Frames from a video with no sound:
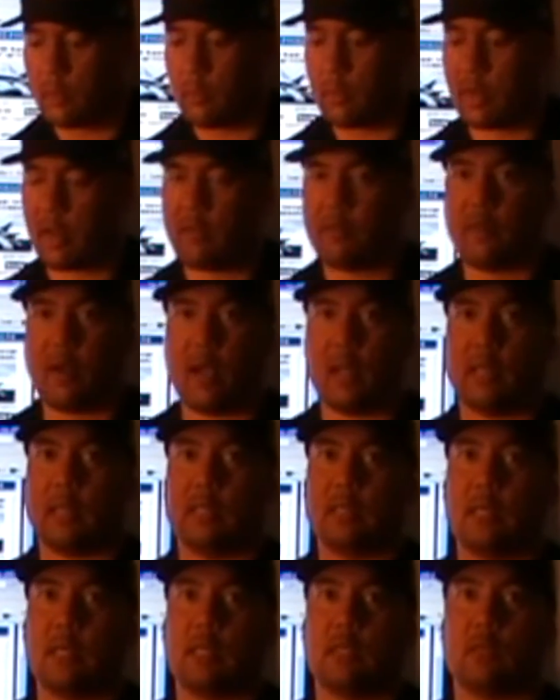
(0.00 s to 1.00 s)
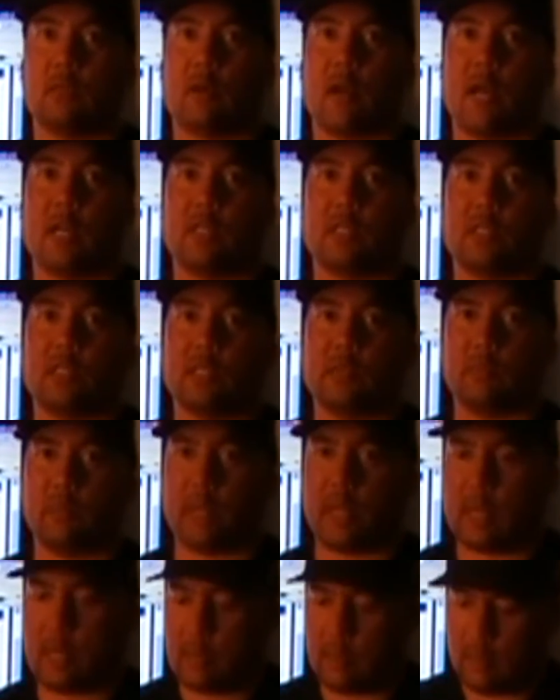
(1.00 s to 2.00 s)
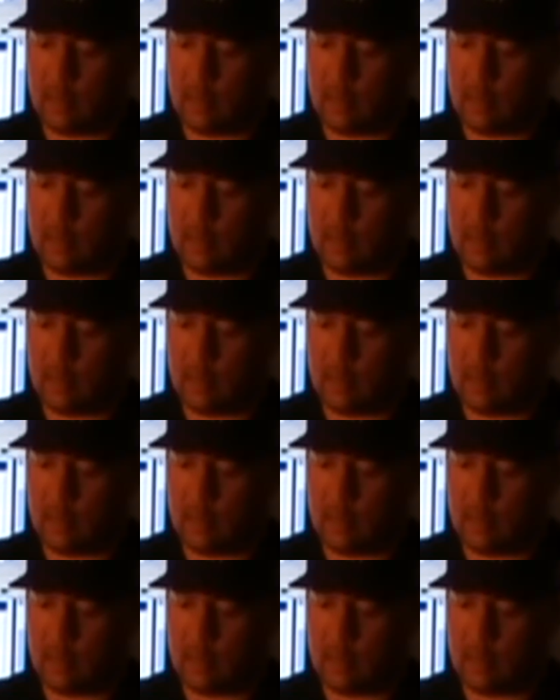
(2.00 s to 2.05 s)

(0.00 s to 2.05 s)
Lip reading: when I finally did crash this plane,